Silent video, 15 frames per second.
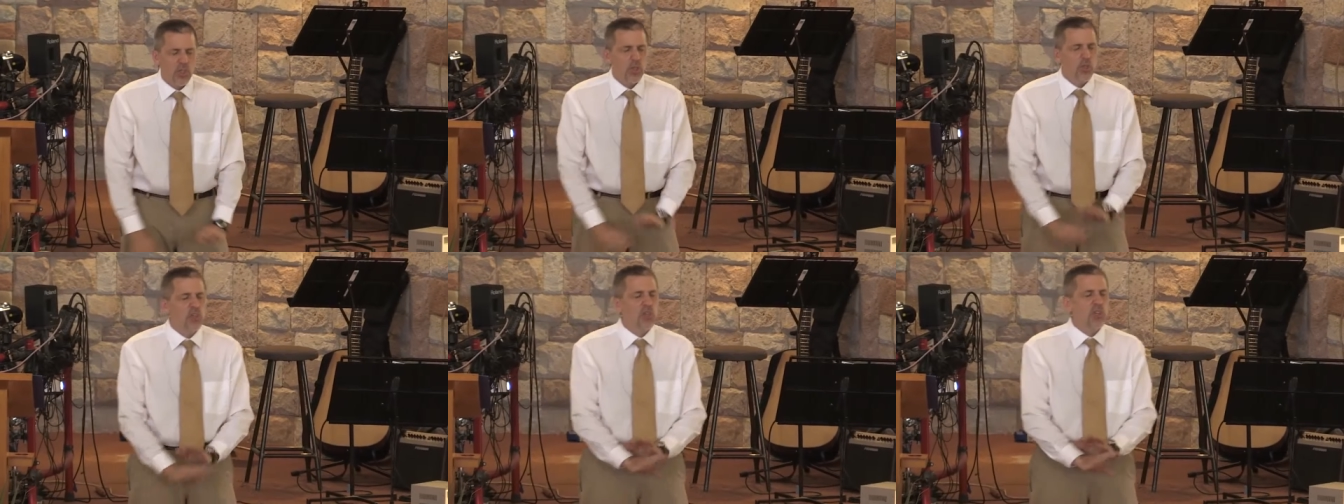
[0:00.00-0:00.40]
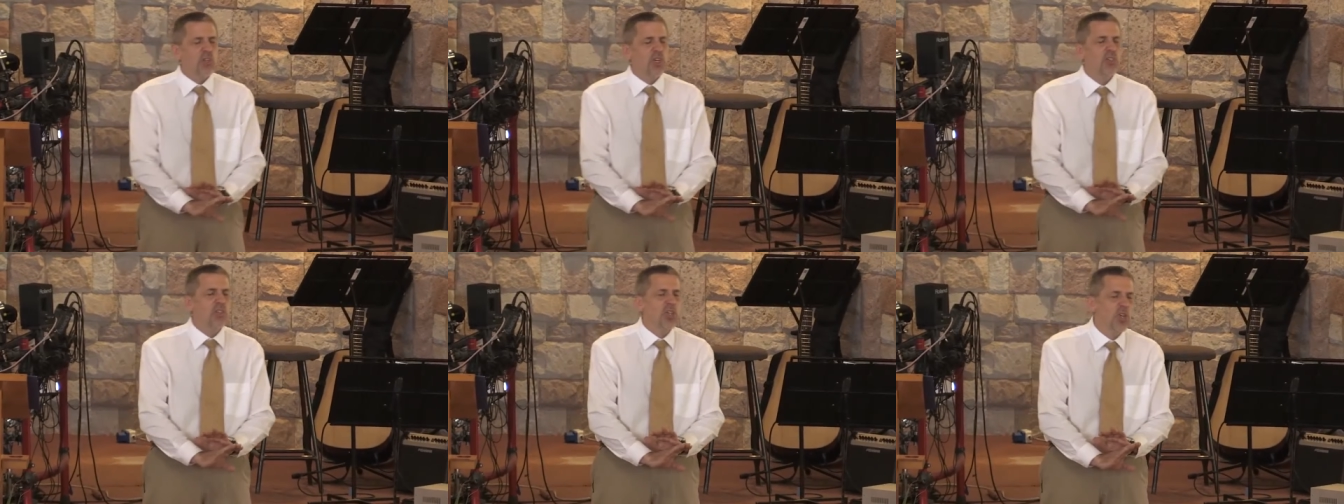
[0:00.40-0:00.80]
to
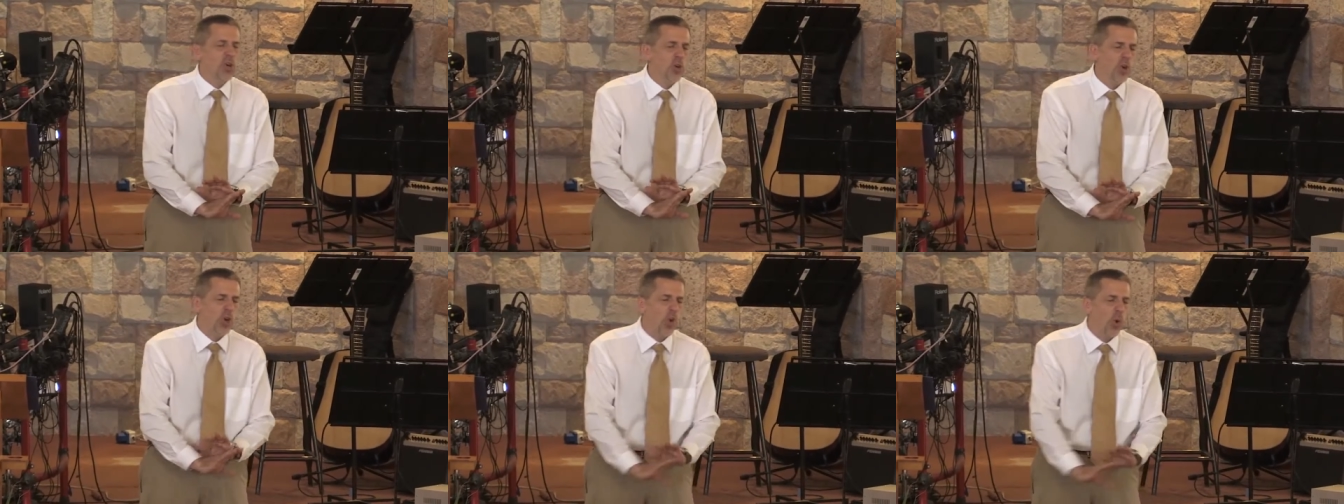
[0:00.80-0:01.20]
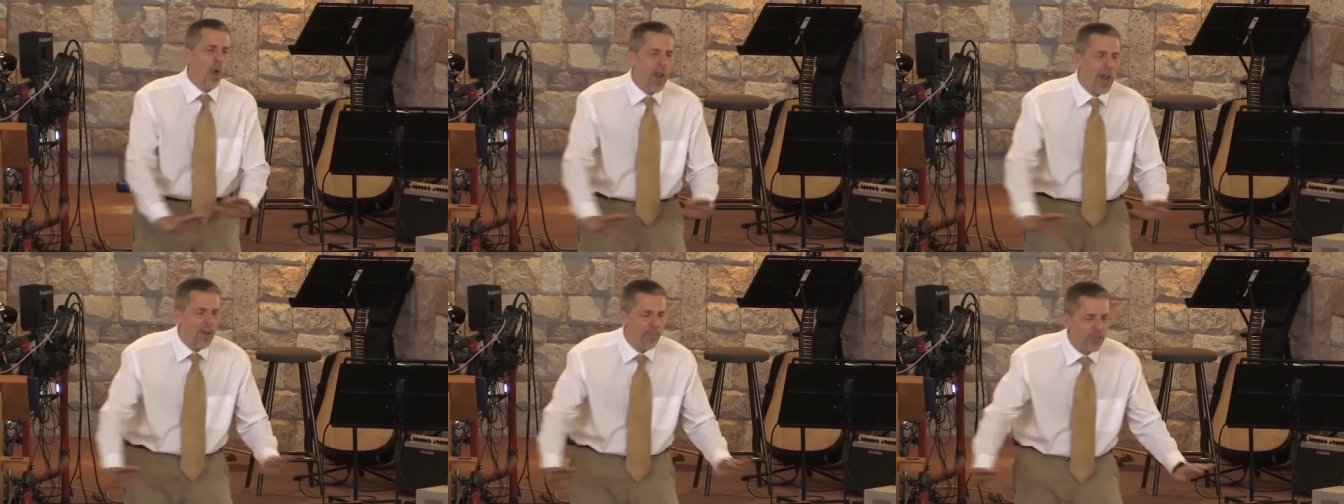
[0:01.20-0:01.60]
just continue to
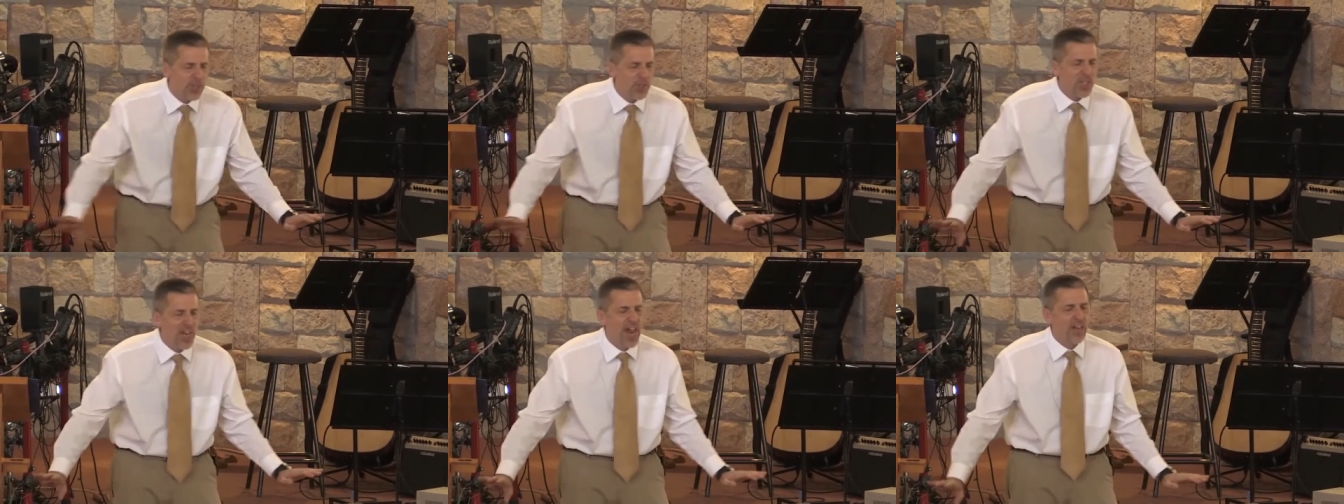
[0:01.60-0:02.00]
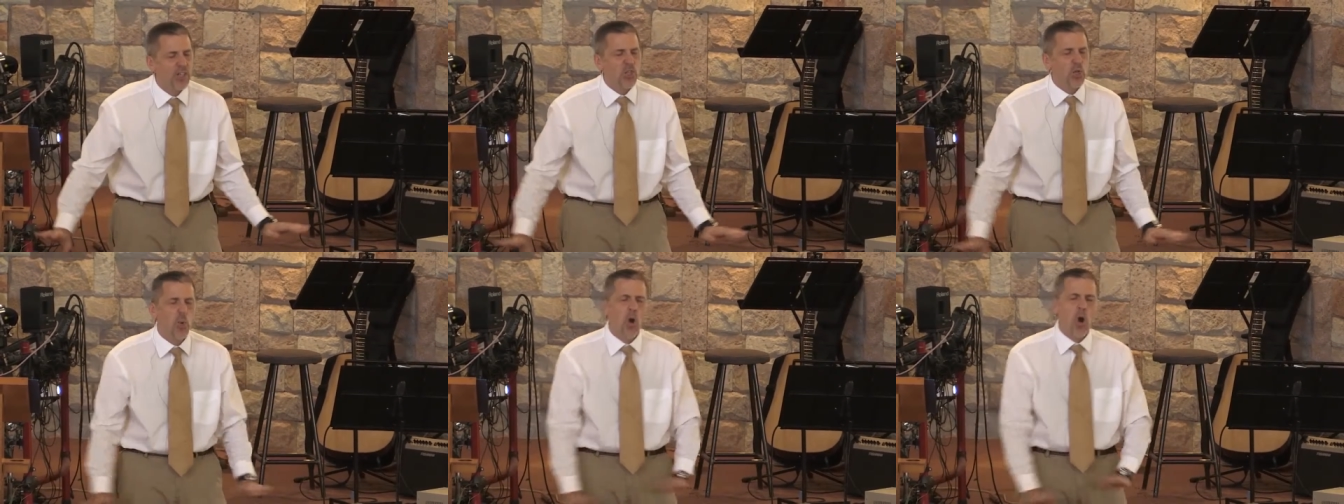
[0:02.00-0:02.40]
crave the
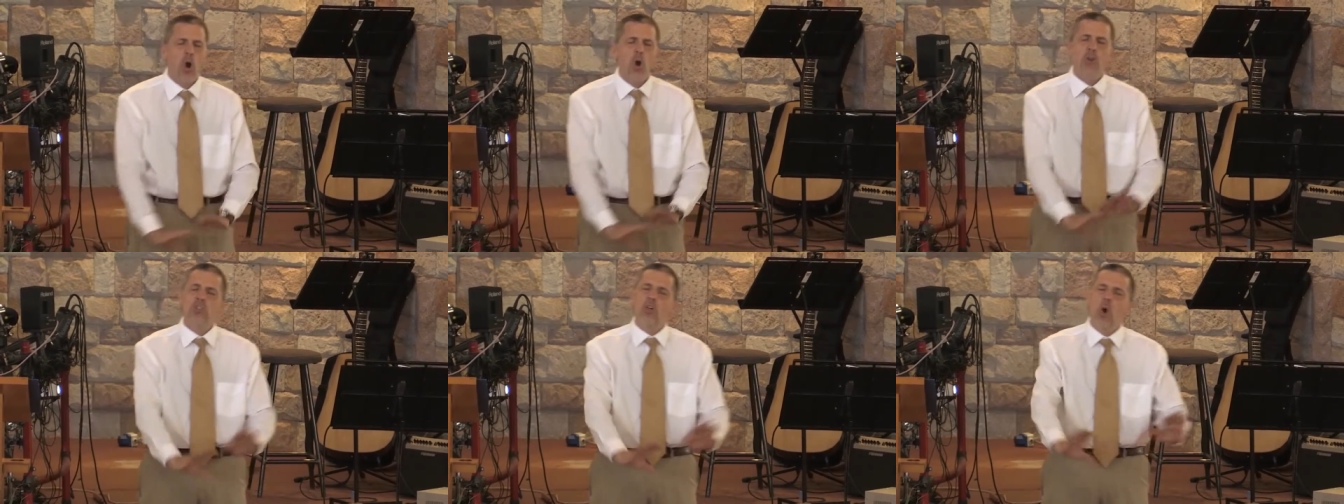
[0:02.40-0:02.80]
status quo.